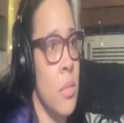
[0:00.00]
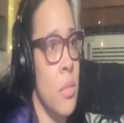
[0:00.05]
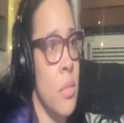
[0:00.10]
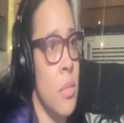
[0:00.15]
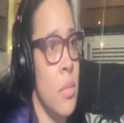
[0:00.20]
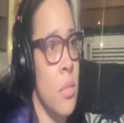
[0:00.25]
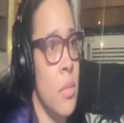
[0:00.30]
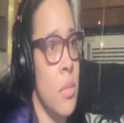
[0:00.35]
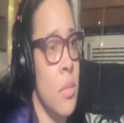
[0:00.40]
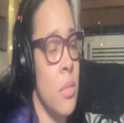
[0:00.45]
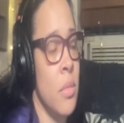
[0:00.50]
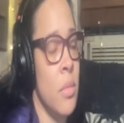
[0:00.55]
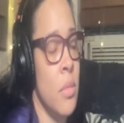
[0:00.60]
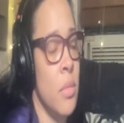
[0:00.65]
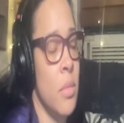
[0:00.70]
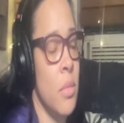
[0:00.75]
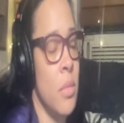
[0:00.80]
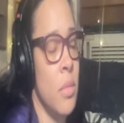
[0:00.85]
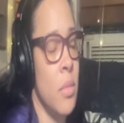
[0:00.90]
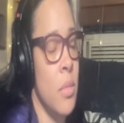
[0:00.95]

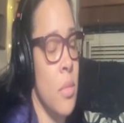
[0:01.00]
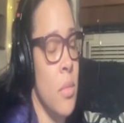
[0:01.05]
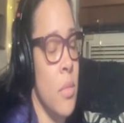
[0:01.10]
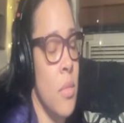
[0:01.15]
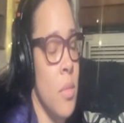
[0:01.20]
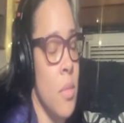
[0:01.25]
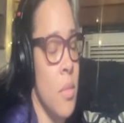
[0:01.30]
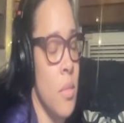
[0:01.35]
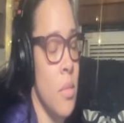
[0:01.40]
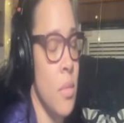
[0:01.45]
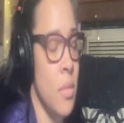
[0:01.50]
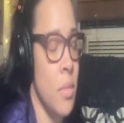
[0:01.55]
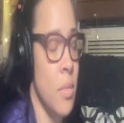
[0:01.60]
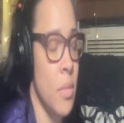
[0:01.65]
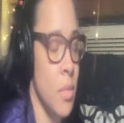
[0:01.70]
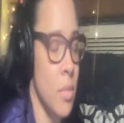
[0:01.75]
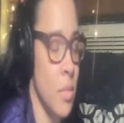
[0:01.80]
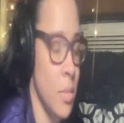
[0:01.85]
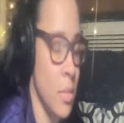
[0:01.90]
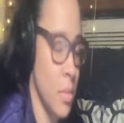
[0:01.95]

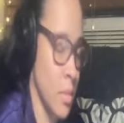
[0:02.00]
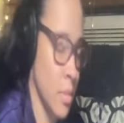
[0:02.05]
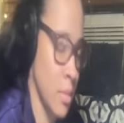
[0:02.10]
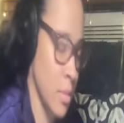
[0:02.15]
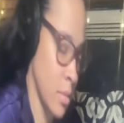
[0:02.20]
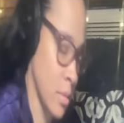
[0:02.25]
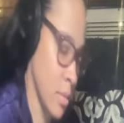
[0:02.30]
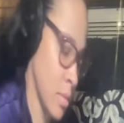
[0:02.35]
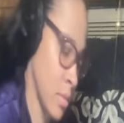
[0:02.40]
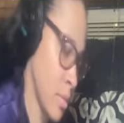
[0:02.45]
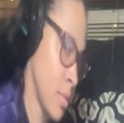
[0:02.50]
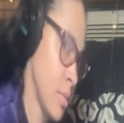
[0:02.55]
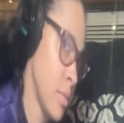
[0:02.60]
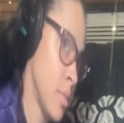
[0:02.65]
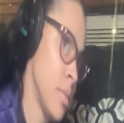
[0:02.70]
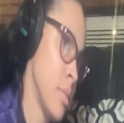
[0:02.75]
This person isn't speaking.